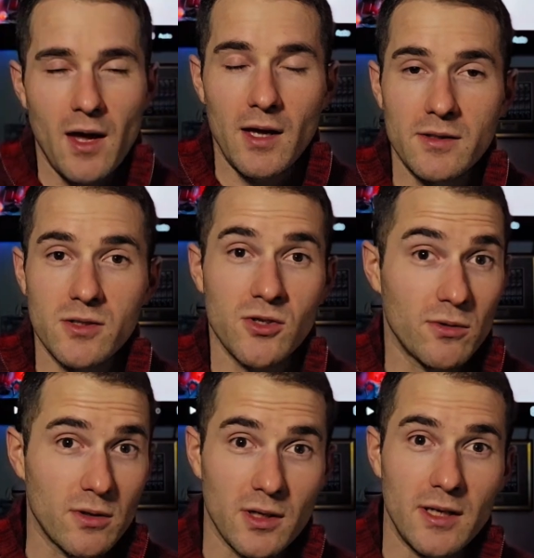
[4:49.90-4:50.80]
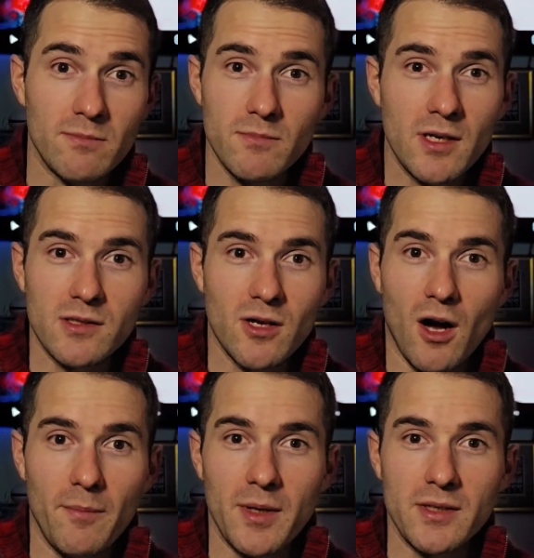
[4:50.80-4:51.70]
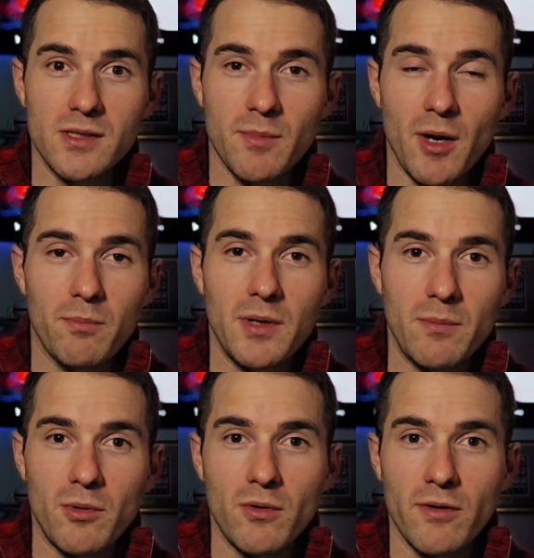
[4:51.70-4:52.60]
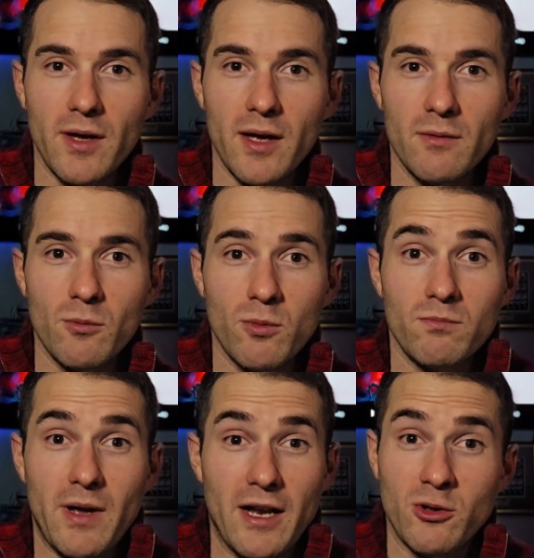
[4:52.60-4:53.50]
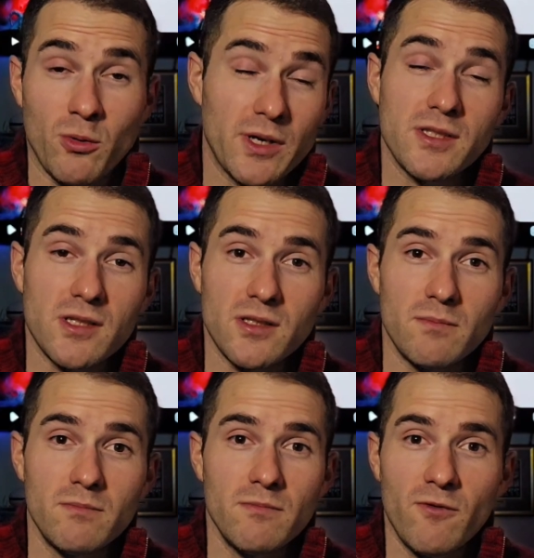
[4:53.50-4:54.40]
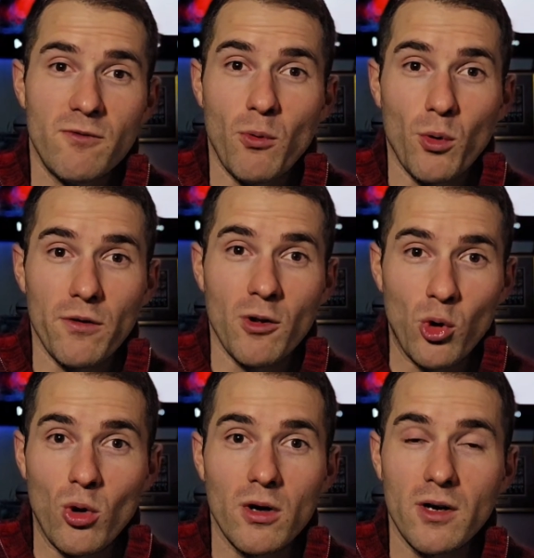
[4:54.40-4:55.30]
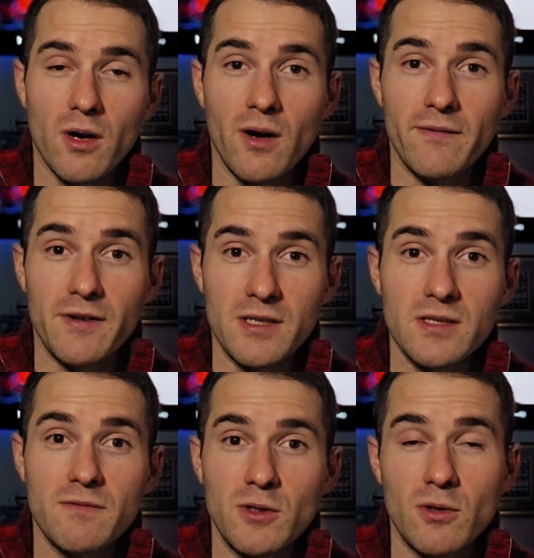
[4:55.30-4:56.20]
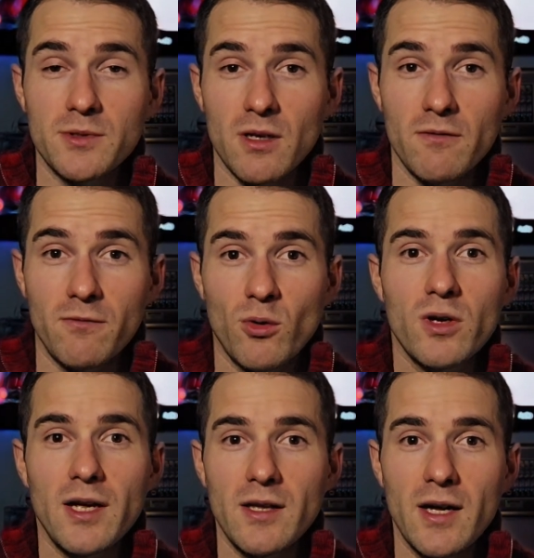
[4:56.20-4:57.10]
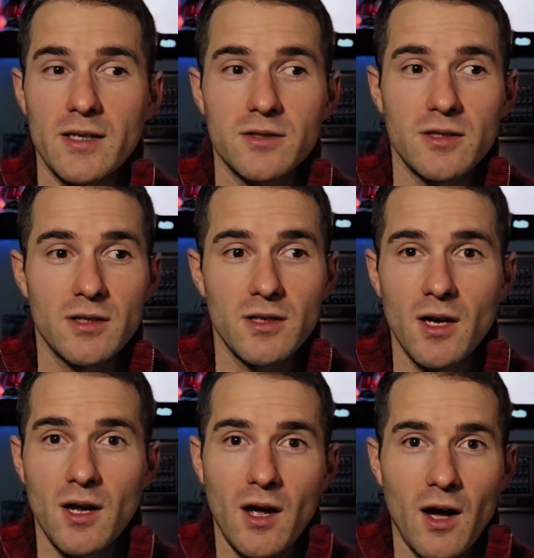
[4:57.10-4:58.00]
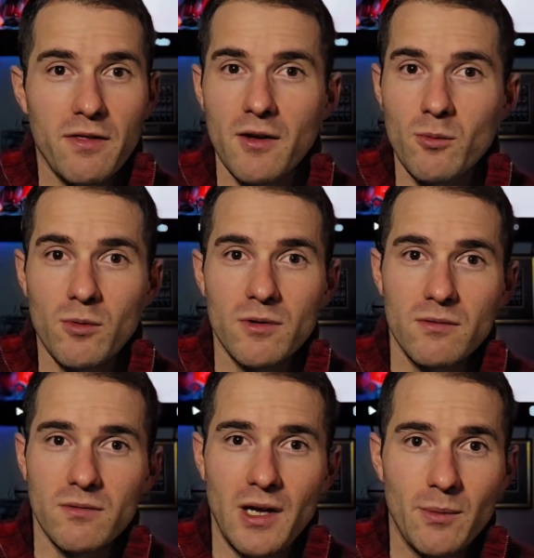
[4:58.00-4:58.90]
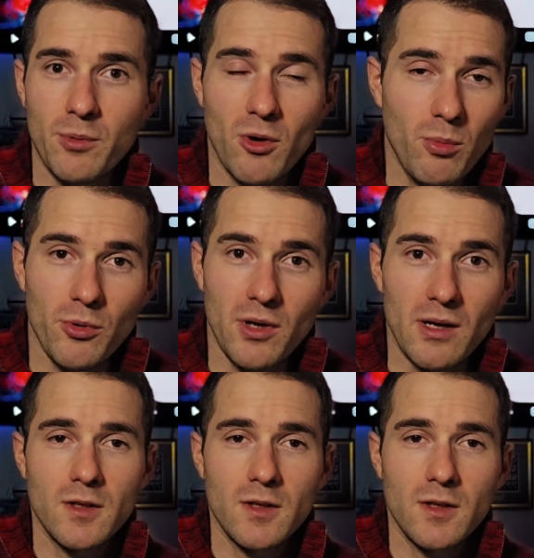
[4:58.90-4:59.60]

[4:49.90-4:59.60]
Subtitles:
And certainly his comments about people that had criticism for the look of his films on 4K last year, I think were inappropriate.